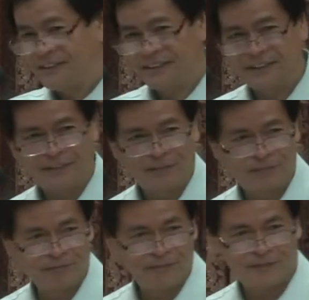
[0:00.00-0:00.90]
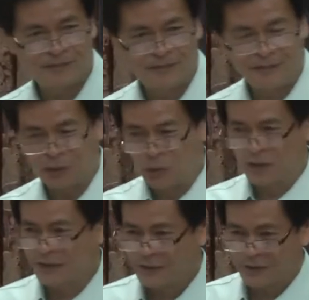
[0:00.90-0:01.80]
Um, in the
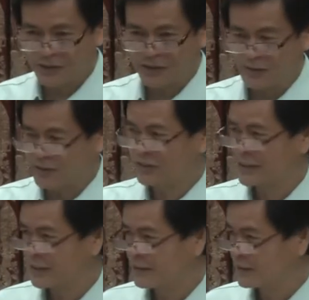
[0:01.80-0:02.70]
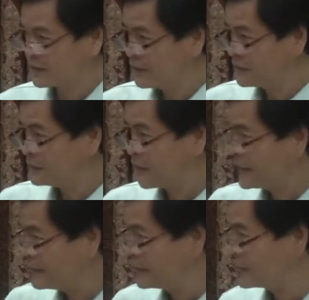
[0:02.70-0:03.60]
world, there is such a saying as
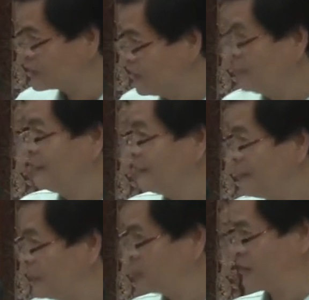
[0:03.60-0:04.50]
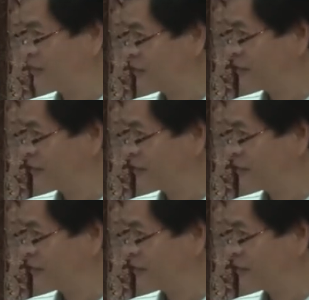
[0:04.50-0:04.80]
finders, keepers.